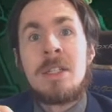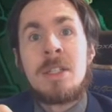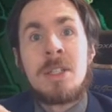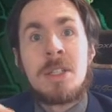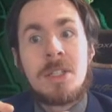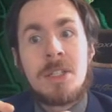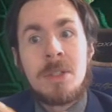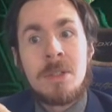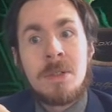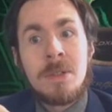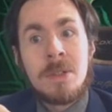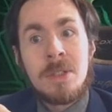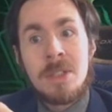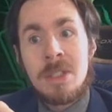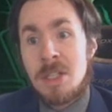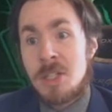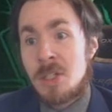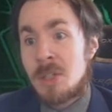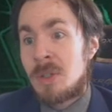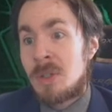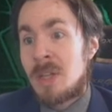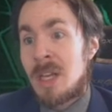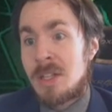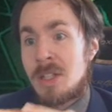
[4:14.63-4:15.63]
So let's see.
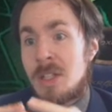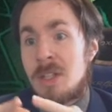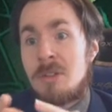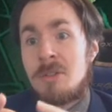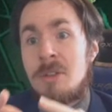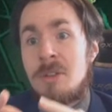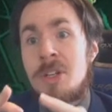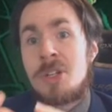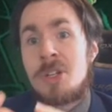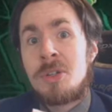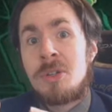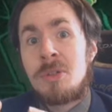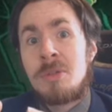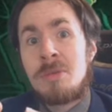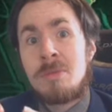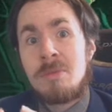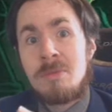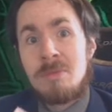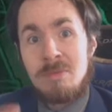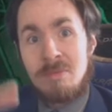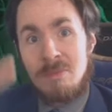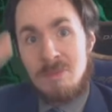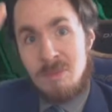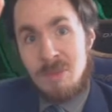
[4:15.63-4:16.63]
So yes, the creature,
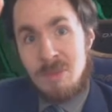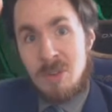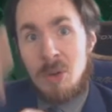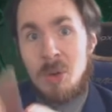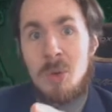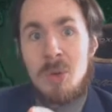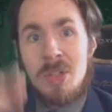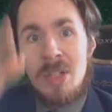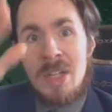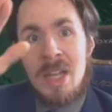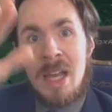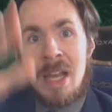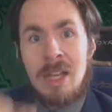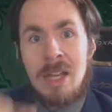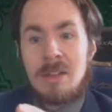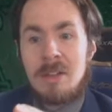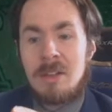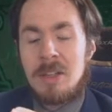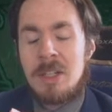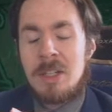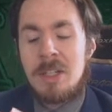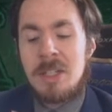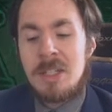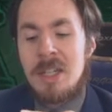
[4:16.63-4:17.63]
the whole stack
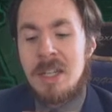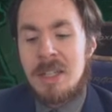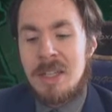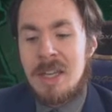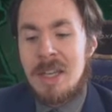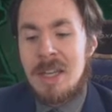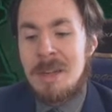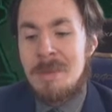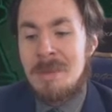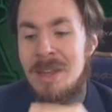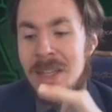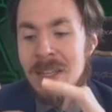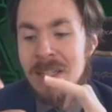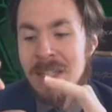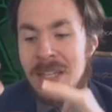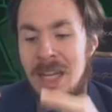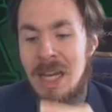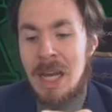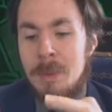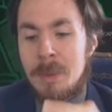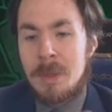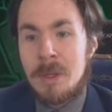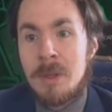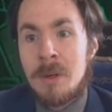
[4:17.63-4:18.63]
is dictated by the
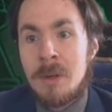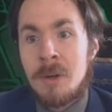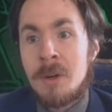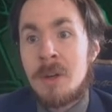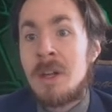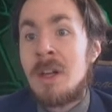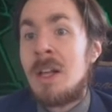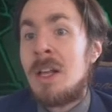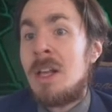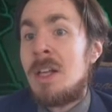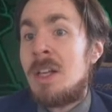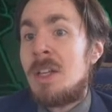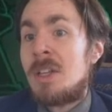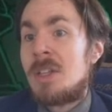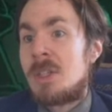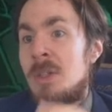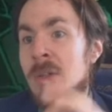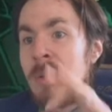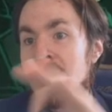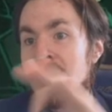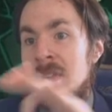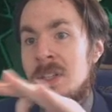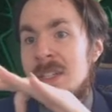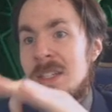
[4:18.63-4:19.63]
top card.
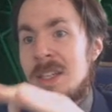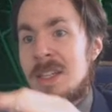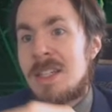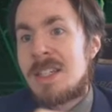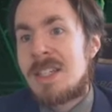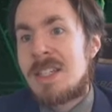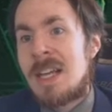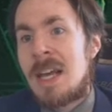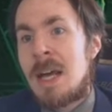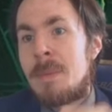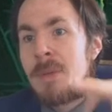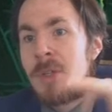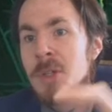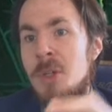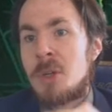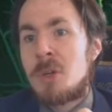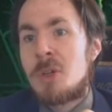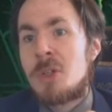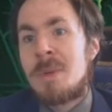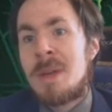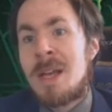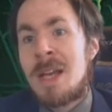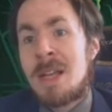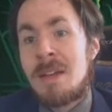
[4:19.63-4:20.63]
So if this is on the top,
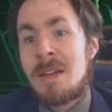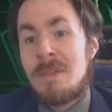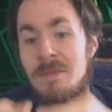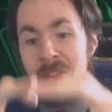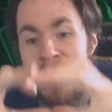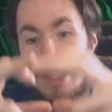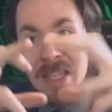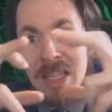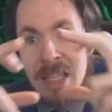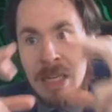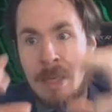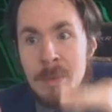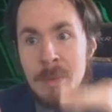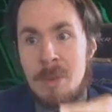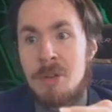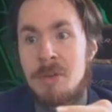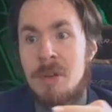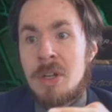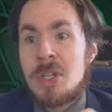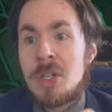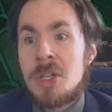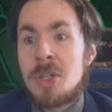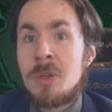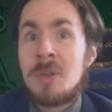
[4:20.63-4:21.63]
Dirgebat is the name of the
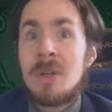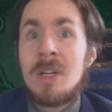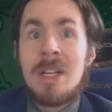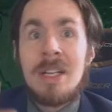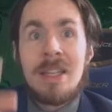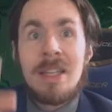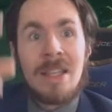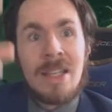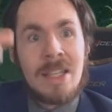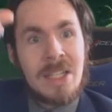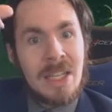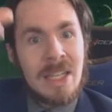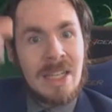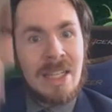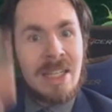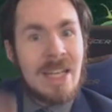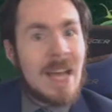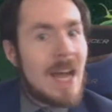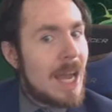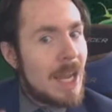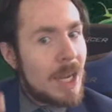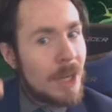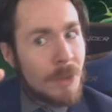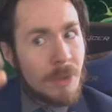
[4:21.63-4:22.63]
creature. This
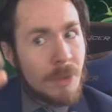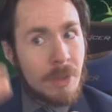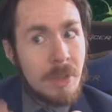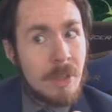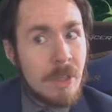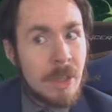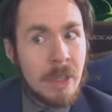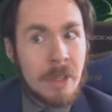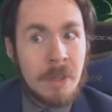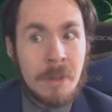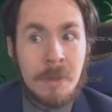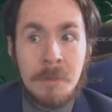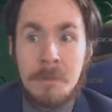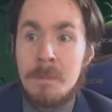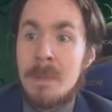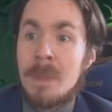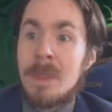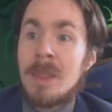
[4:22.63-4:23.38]
entire thing